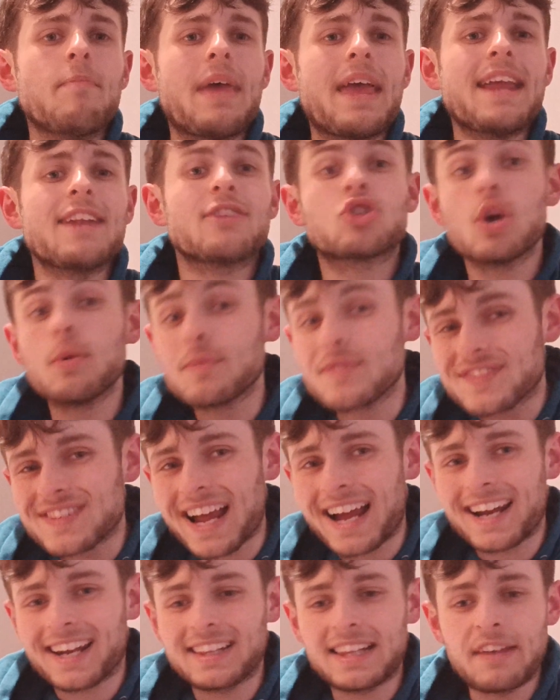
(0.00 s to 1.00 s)
terms of
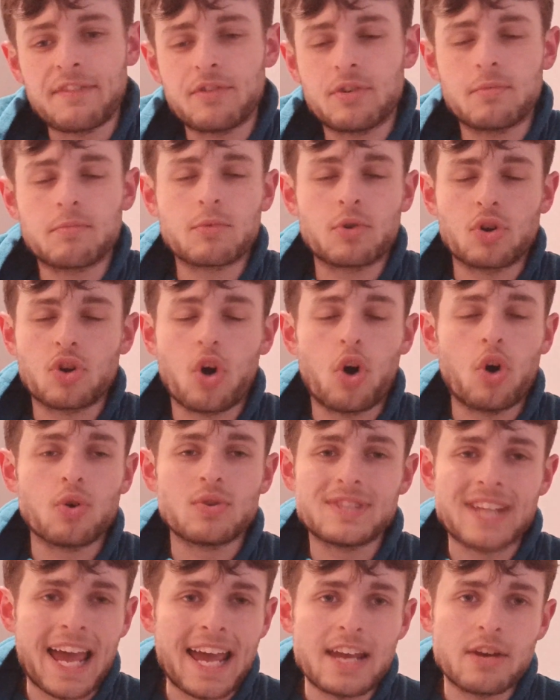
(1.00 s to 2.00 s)
starting 11, I'm going to go
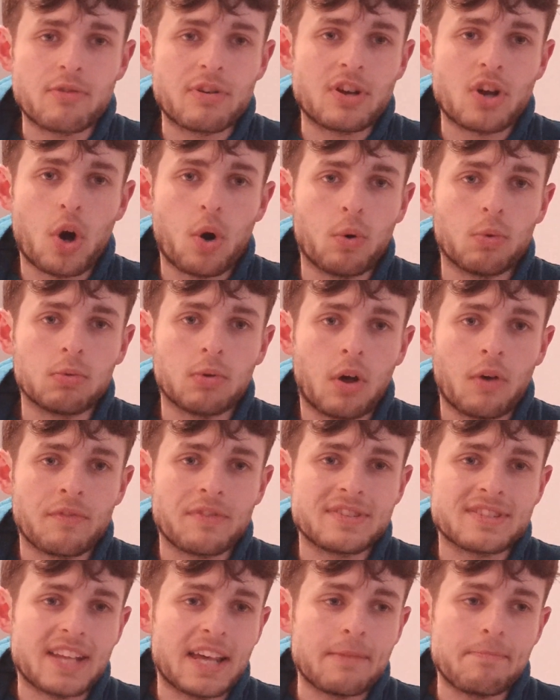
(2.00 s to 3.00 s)
De Gea in goal.
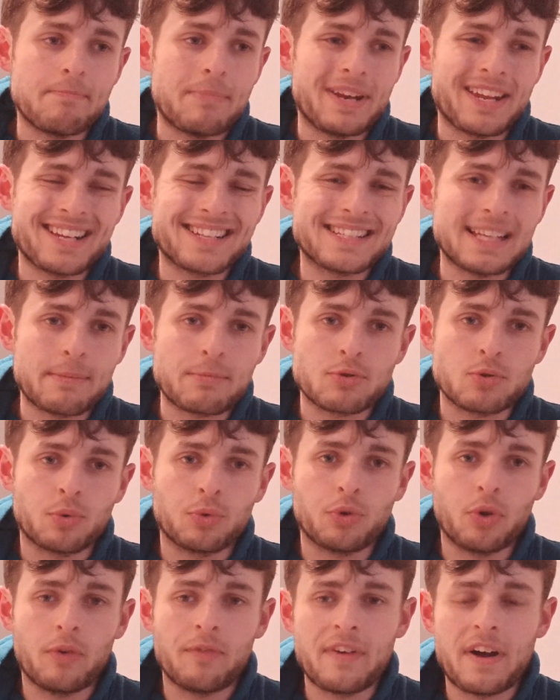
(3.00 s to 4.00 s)
Obviously, I've been exceptional
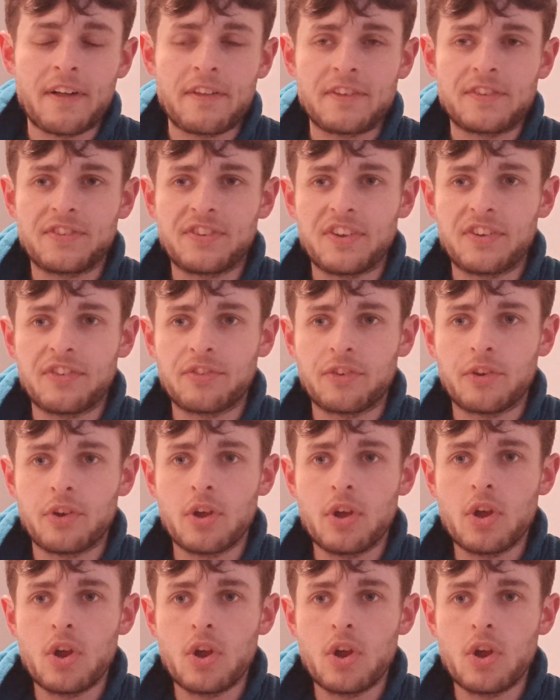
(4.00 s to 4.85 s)
so far this season.